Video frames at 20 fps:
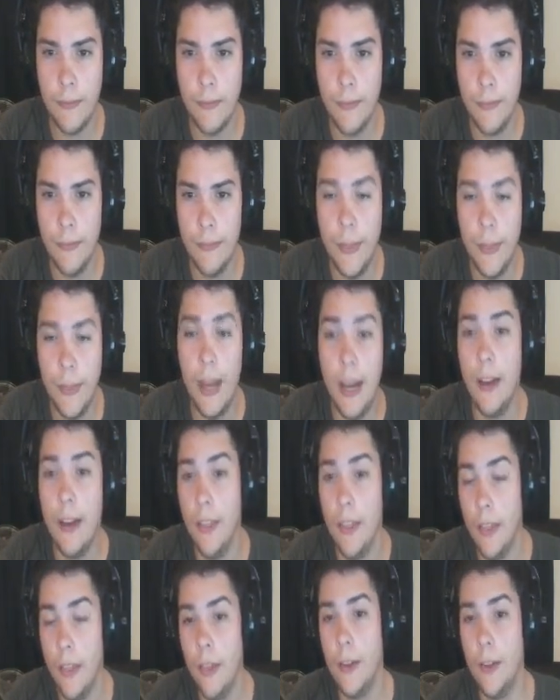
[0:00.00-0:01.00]
Yeah,
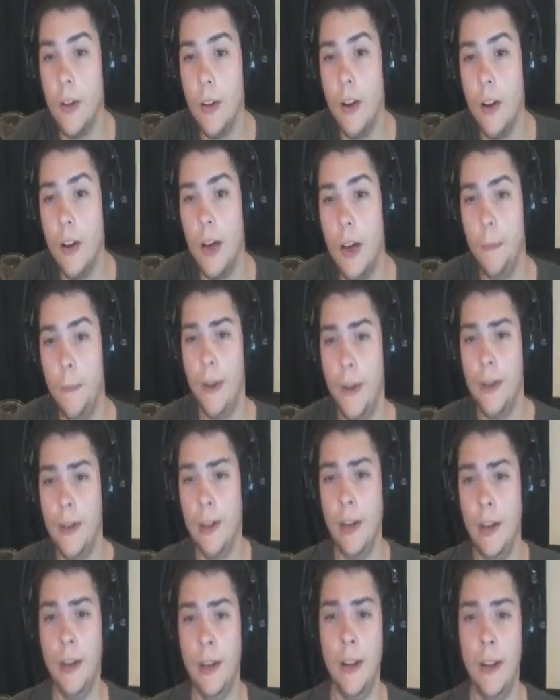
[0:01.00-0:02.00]
they're a lot better.
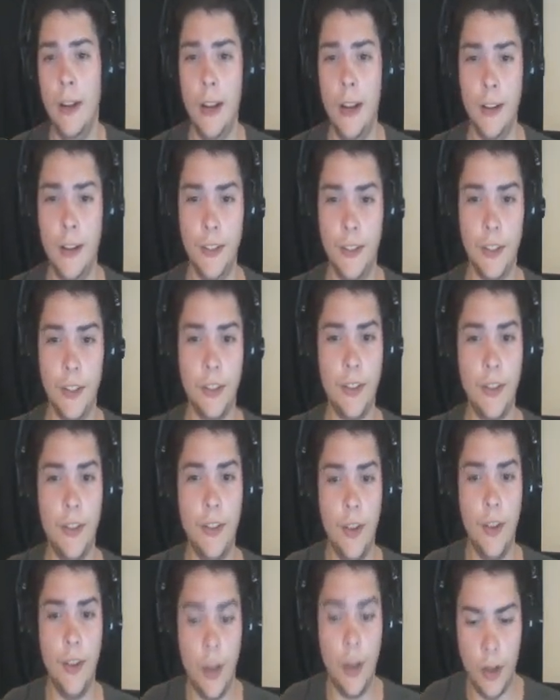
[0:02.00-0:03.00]
And just
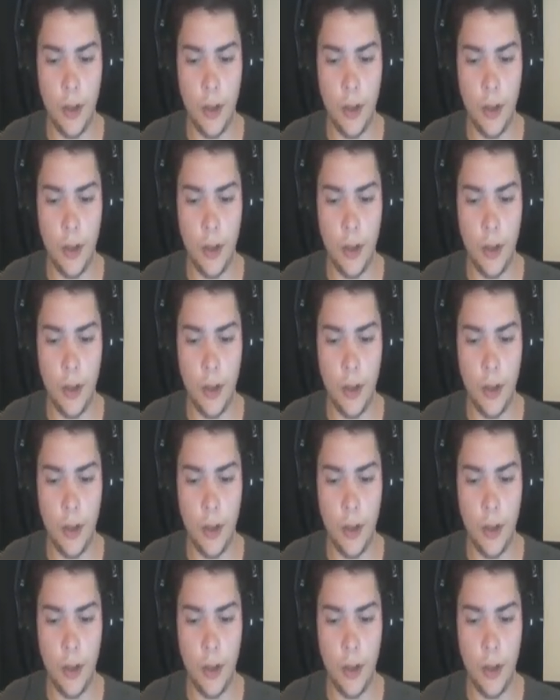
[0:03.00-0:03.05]
the